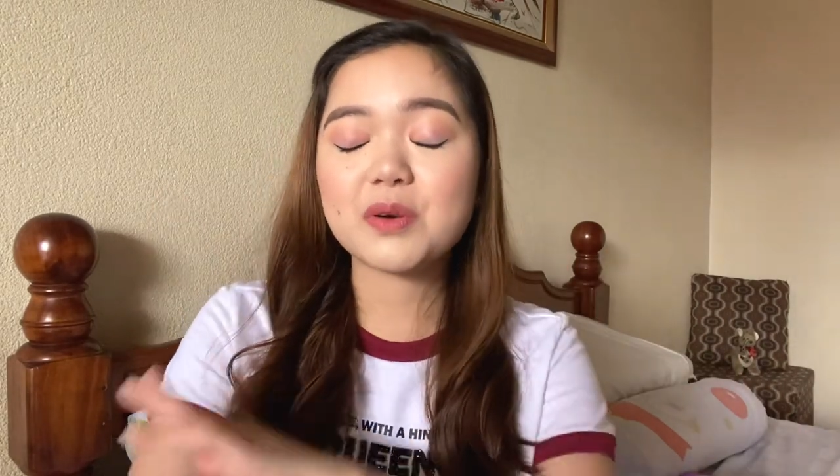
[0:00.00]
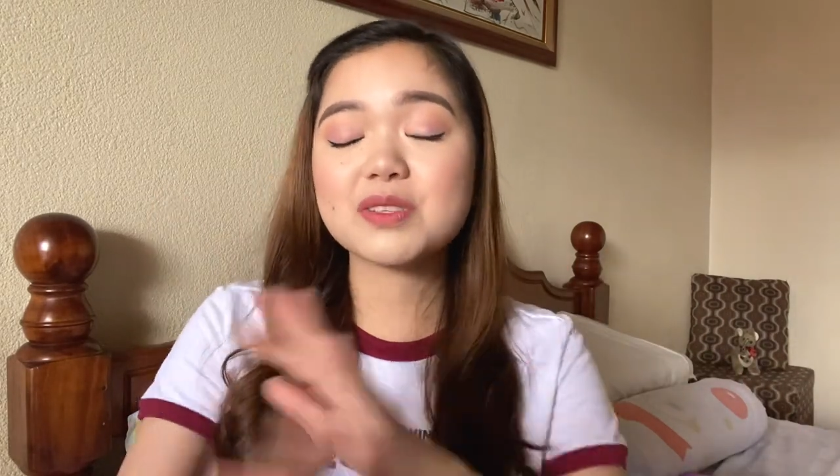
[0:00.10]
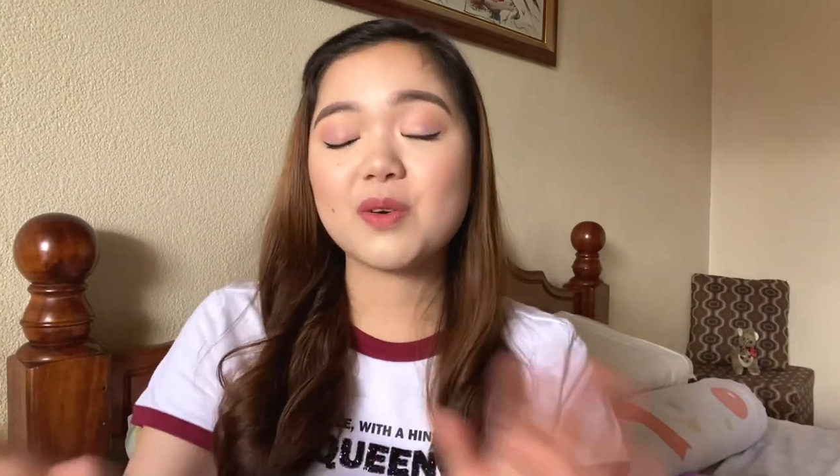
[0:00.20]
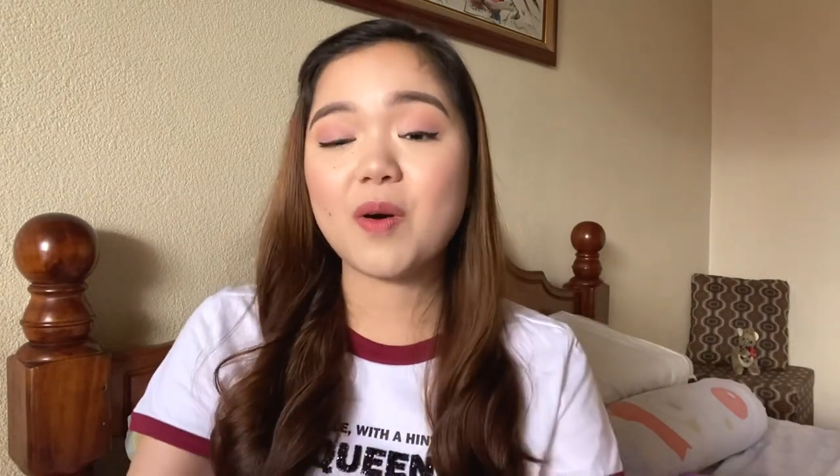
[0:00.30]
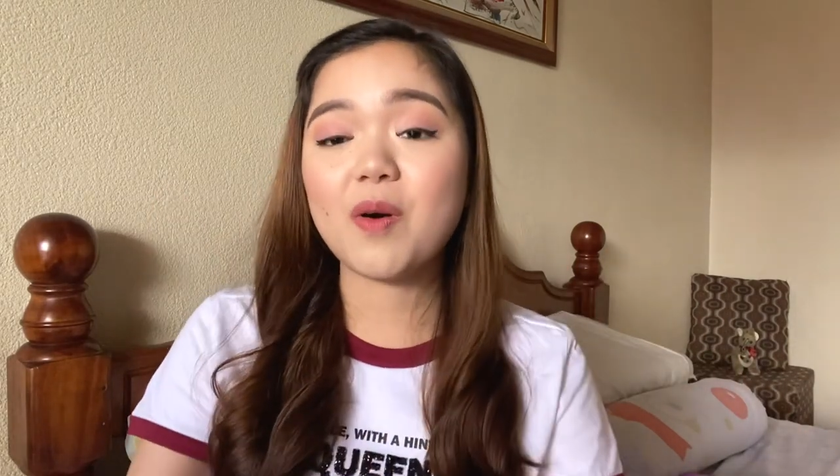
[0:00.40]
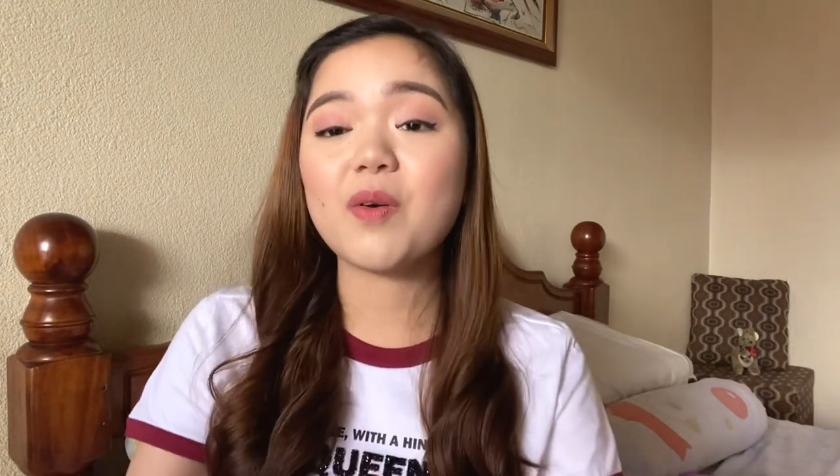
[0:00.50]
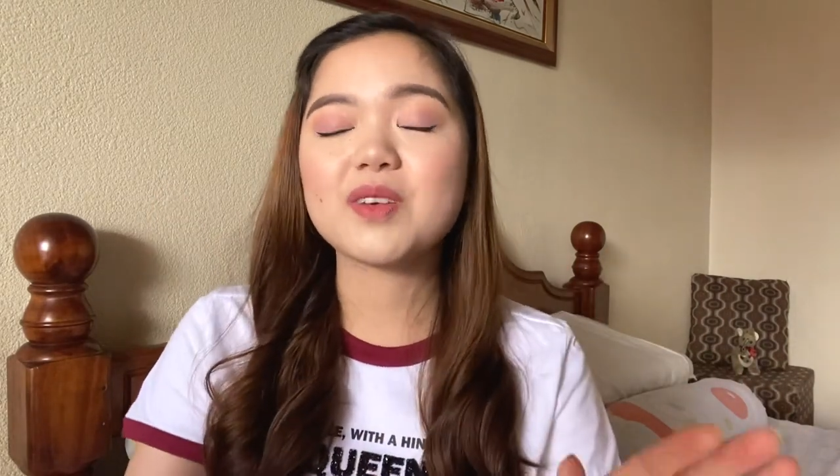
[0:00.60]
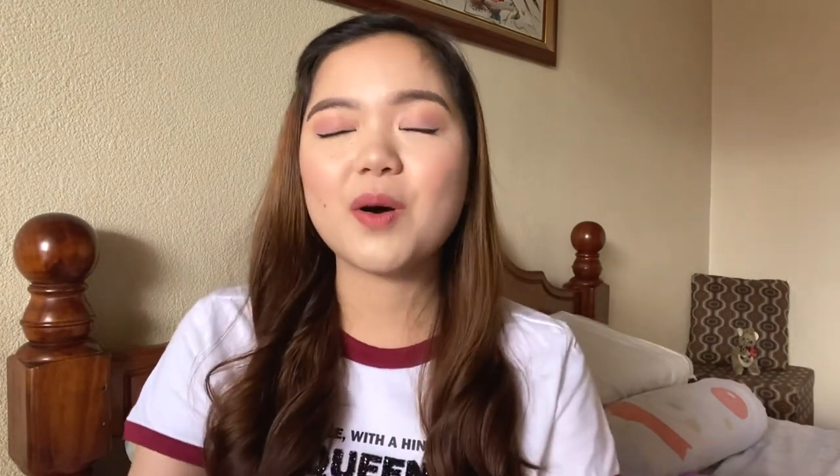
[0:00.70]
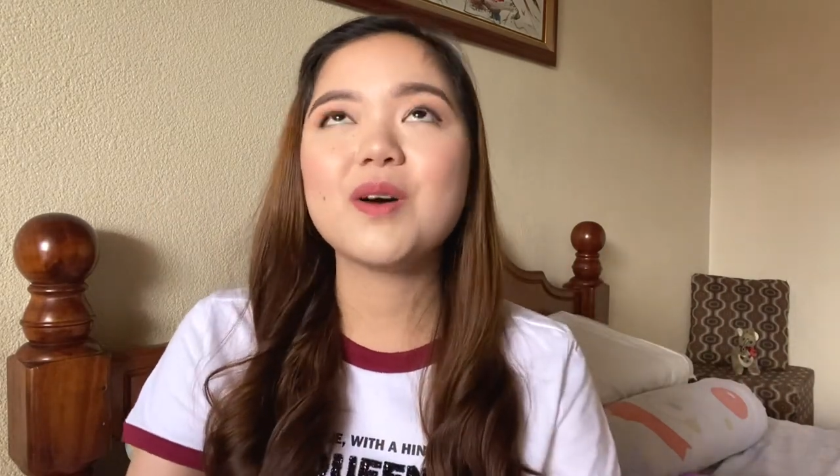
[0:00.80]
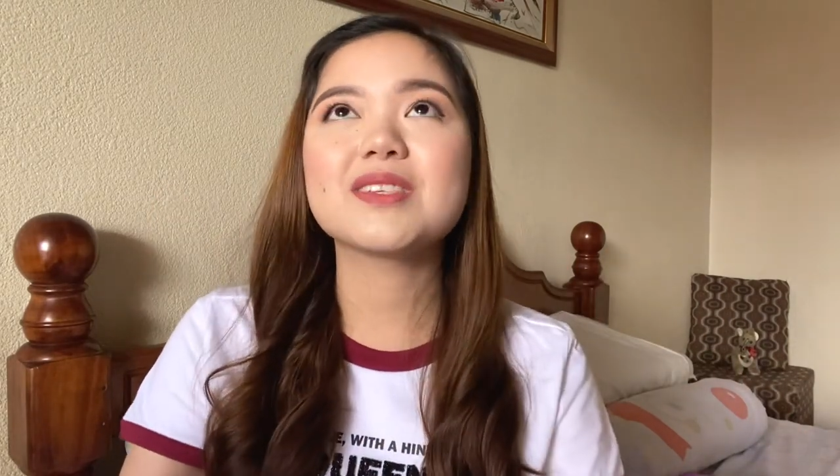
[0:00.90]
o
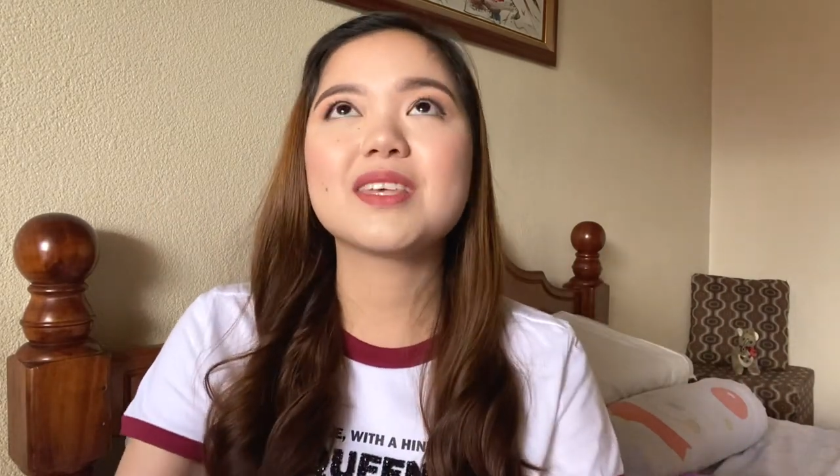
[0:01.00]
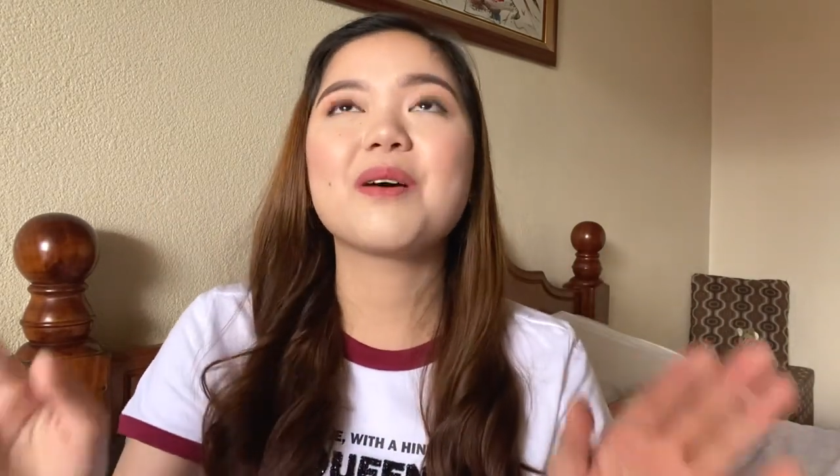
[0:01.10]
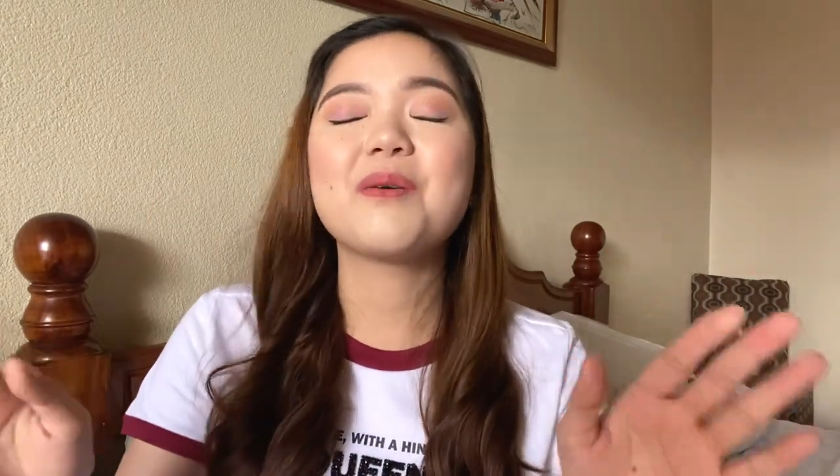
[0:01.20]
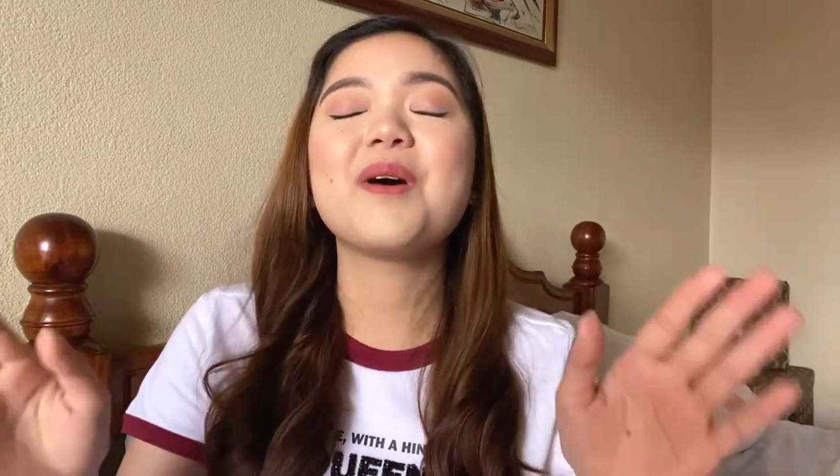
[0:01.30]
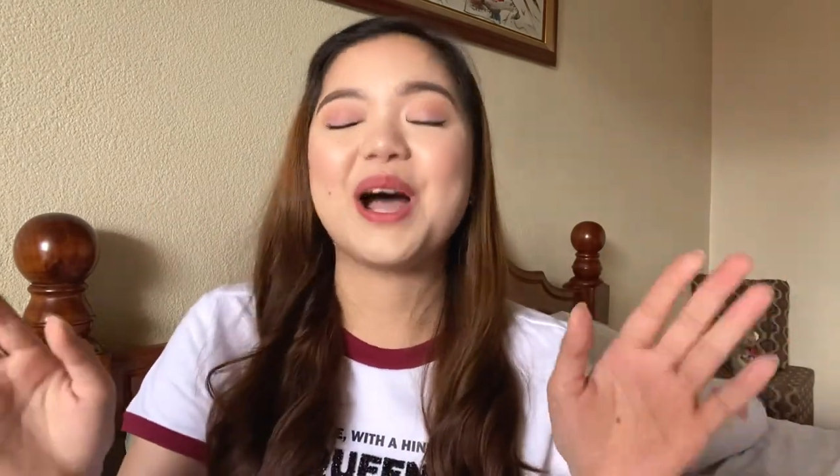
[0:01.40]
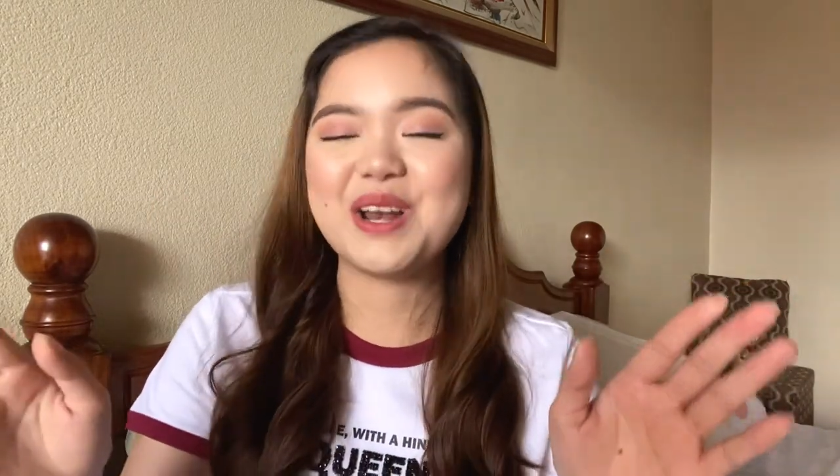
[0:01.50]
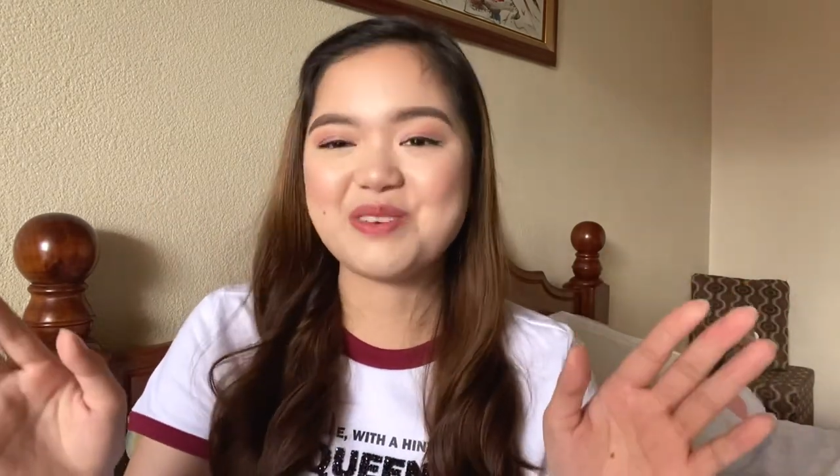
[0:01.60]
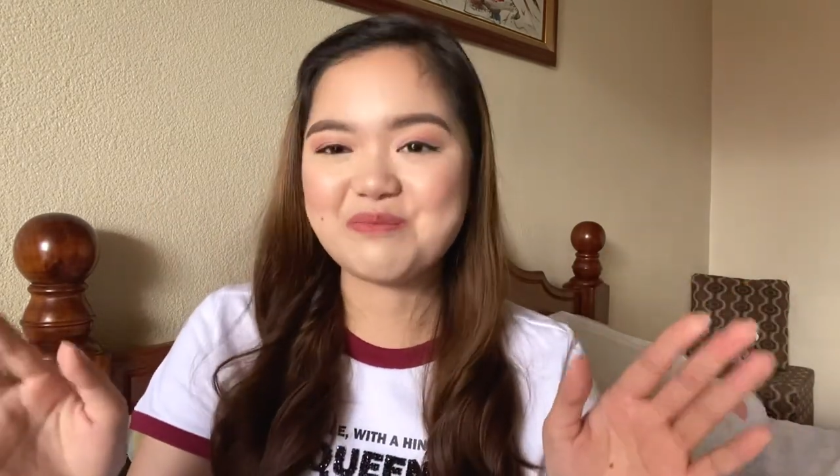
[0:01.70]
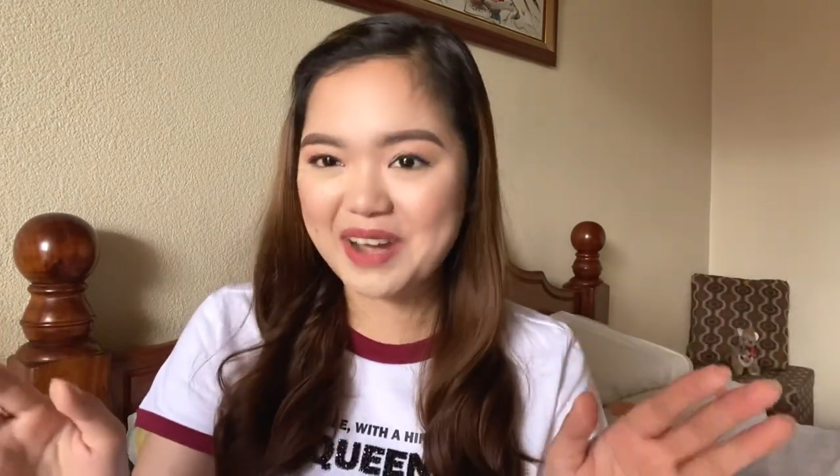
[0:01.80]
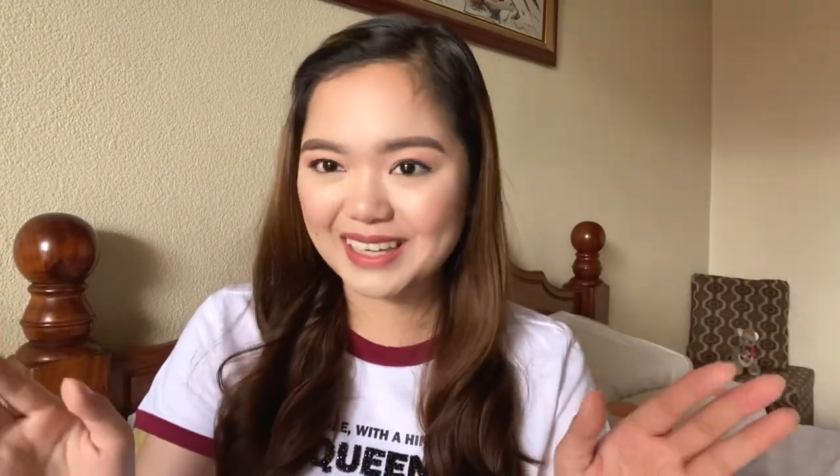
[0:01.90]
sa kung
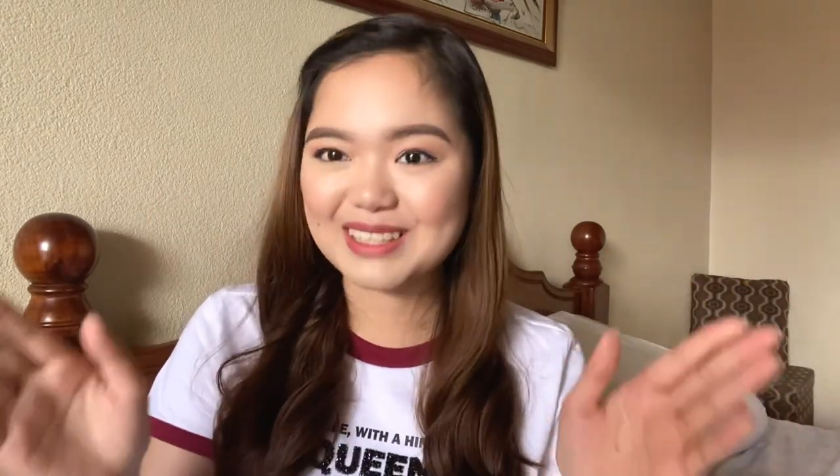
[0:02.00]
ano man.